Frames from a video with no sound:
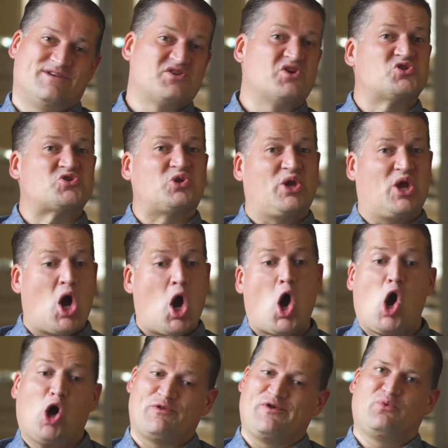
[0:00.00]
essentially
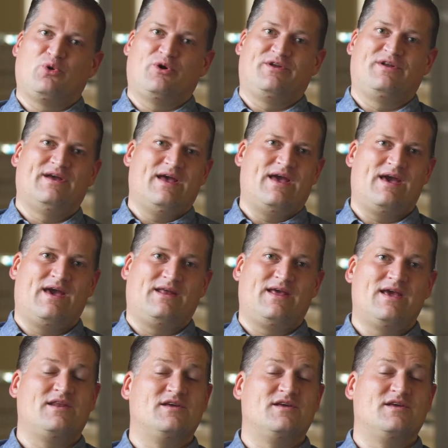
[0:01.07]
Hollywood, and